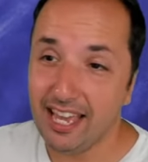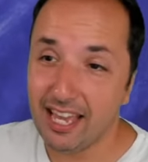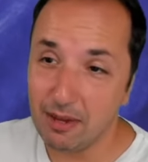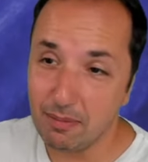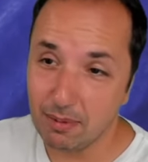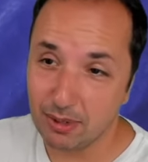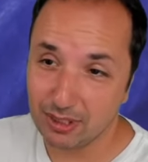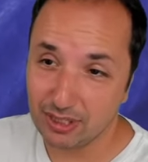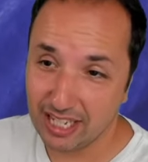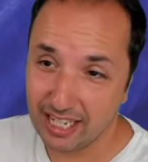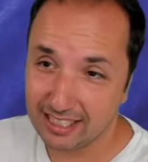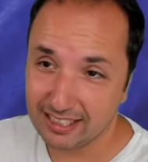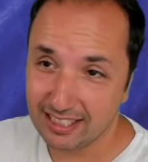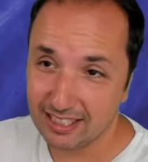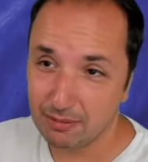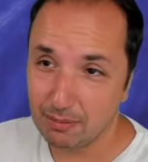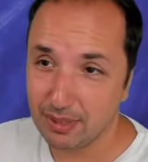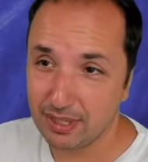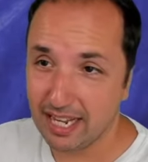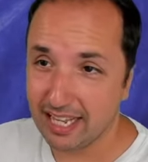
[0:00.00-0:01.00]
he
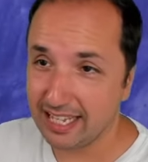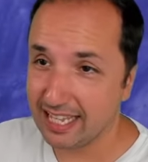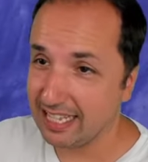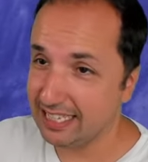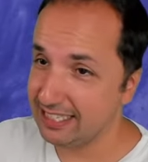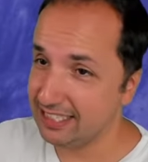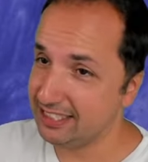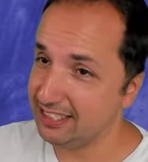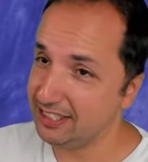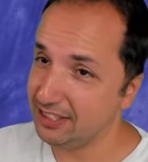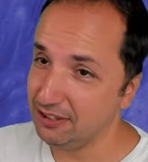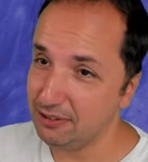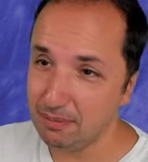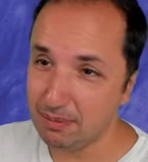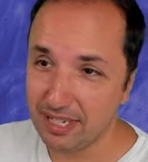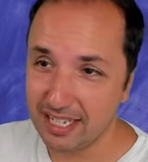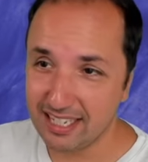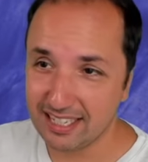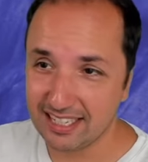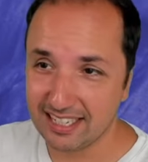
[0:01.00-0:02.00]
protected, but I can still
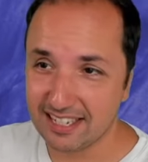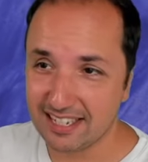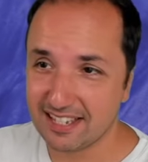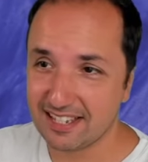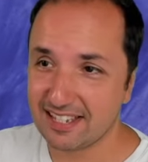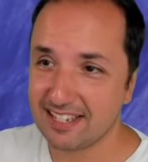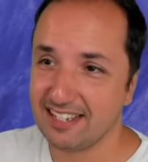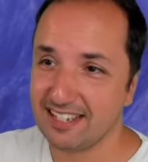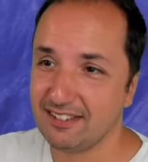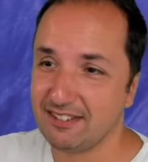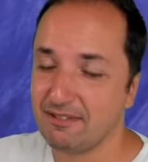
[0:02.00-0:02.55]
play this.